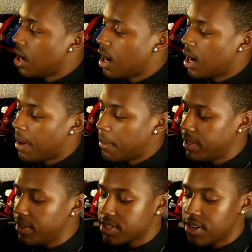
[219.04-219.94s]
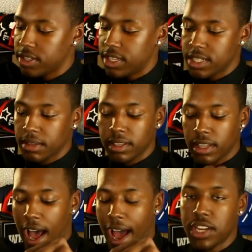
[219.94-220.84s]
Um, I believe it's called something the
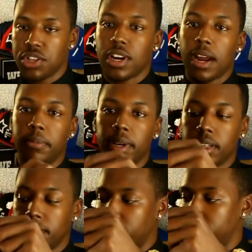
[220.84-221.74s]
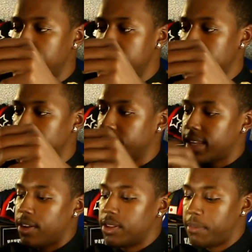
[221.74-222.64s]
hockey stripe button, button up or something like
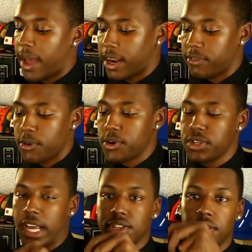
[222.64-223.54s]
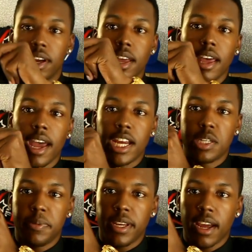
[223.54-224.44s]
that. On the back, of course, you got your
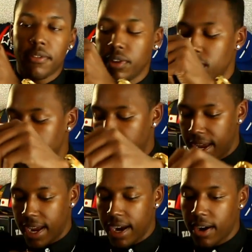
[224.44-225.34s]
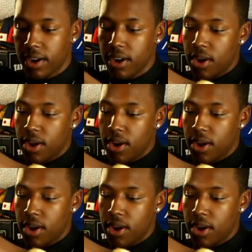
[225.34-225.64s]
HBA for Hood by Air.